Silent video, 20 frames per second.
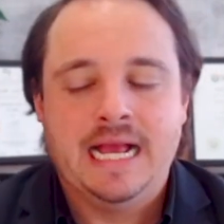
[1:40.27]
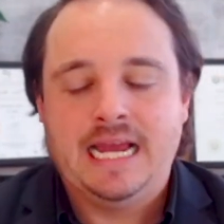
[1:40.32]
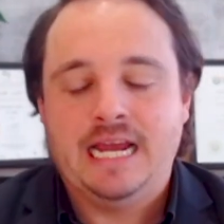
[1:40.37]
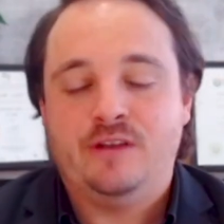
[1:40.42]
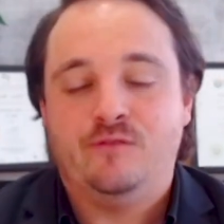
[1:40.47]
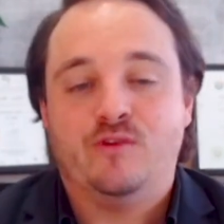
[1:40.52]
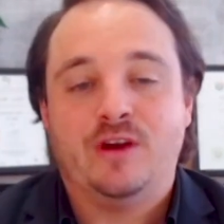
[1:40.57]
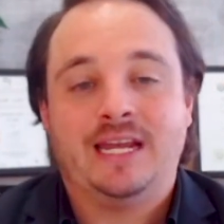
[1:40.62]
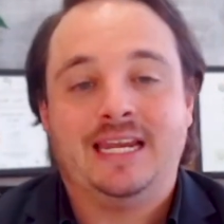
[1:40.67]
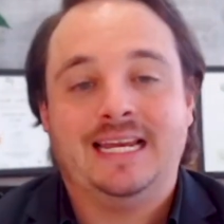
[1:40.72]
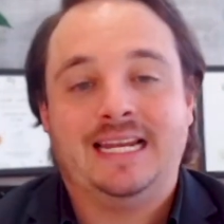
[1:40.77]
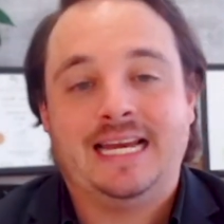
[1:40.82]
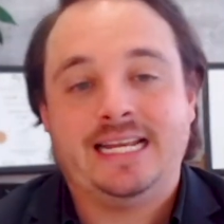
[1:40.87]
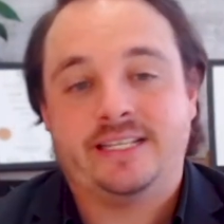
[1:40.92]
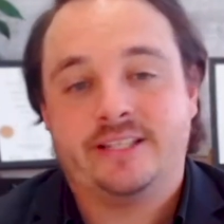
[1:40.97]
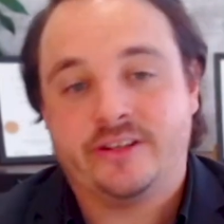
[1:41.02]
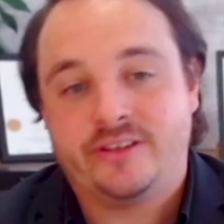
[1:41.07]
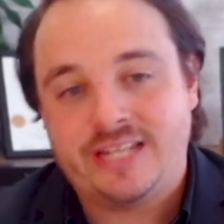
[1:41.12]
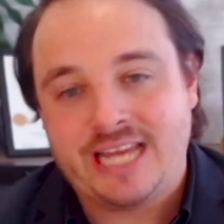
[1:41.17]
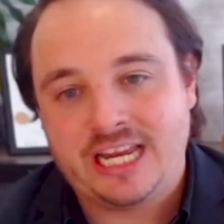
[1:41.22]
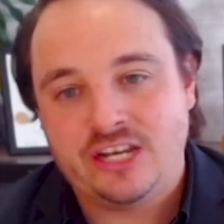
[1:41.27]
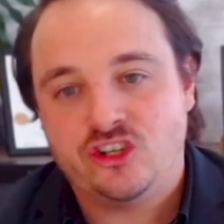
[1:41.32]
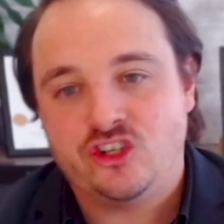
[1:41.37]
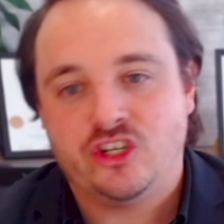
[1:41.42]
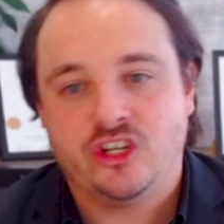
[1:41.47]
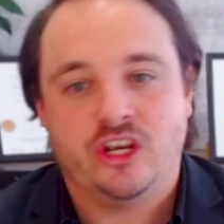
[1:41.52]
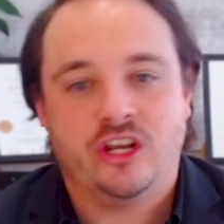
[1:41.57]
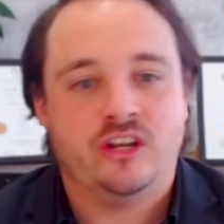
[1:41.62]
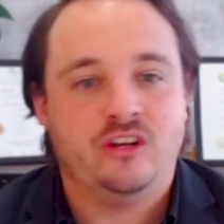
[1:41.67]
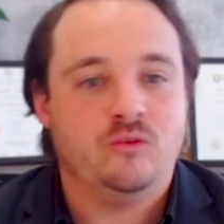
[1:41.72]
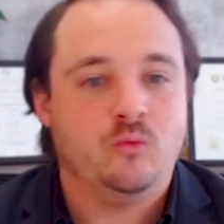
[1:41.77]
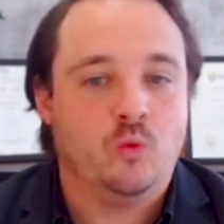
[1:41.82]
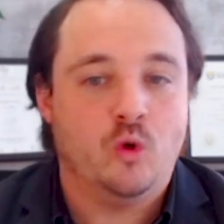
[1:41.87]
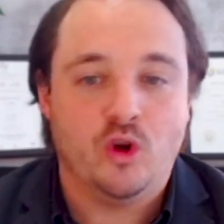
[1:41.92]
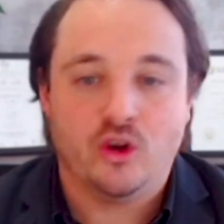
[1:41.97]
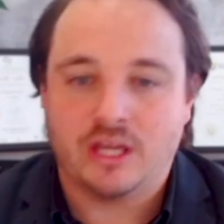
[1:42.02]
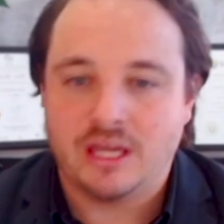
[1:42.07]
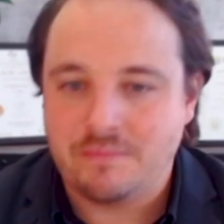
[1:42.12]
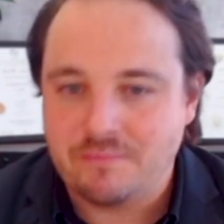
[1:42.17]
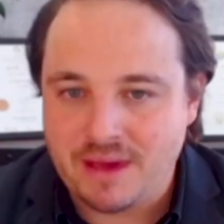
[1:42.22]
It regulates attention,
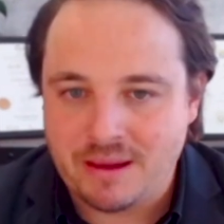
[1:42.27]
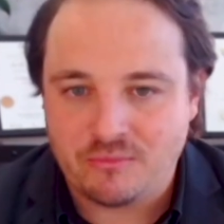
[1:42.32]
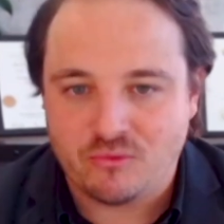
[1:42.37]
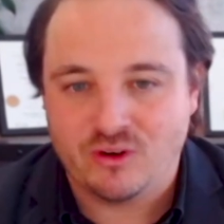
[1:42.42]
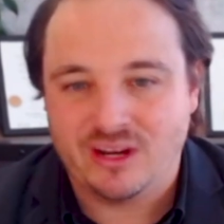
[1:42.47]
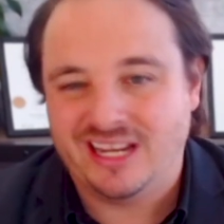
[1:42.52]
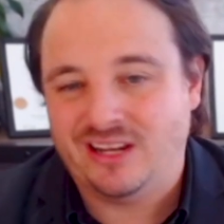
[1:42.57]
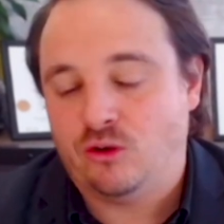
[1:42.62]
working memory,